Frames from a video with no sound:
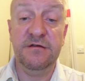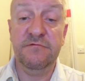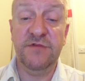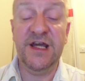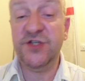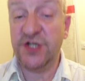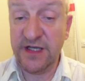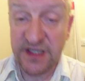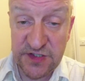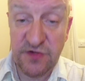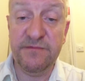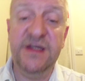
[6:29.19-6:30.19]
Well, actually,
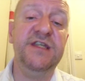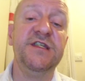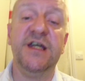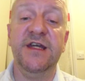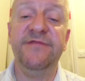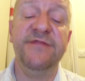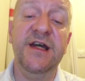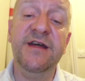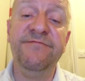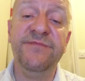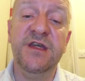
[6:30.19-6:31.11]
that's not me saying that.